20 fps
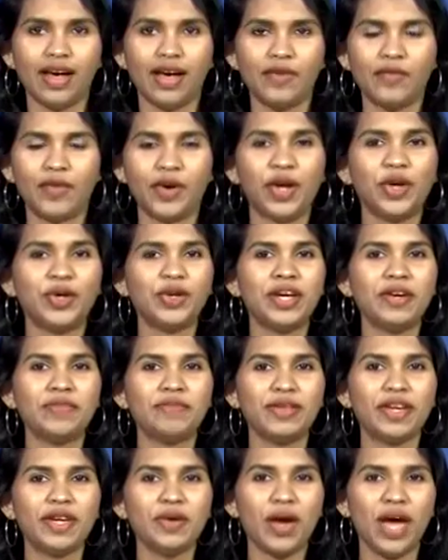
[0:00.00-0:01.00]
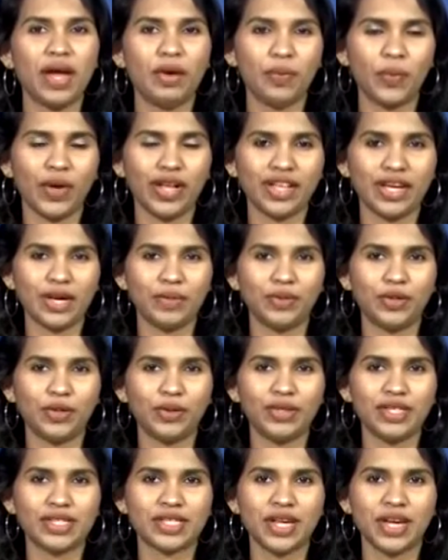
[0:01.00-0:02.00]
A very good evening and welcome
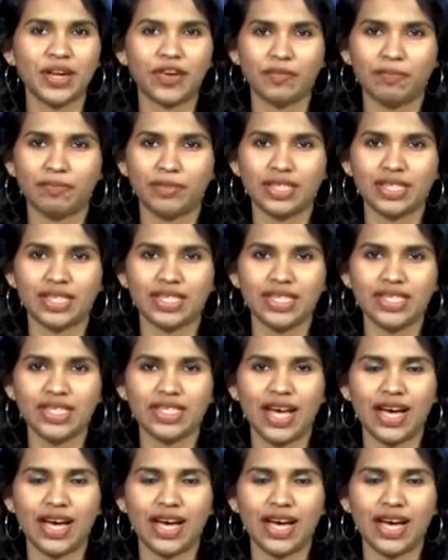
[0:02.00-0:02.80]
to the State of Business,